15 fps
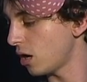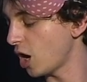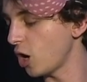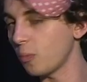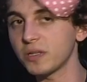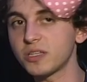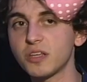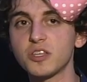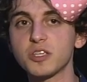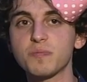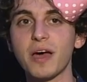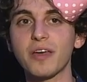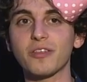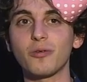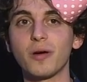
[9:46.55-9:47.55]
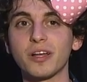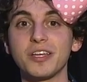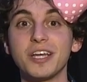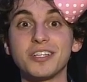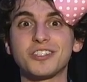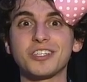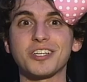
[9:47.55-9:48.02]
I hope I did this math correctly.
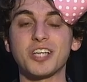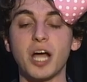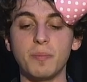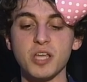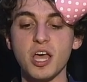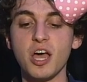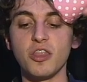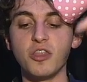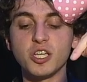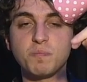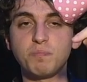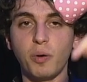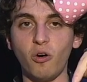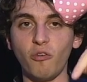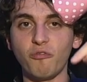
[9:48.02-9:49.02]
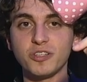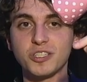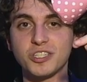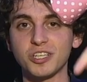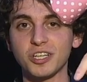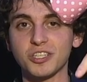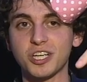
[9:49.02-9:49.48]
It's six cups. This bowl
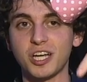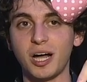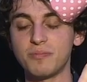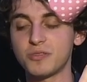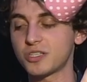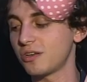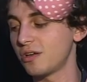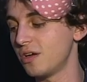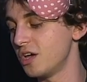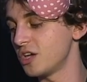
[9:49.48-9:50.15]
fits six cups.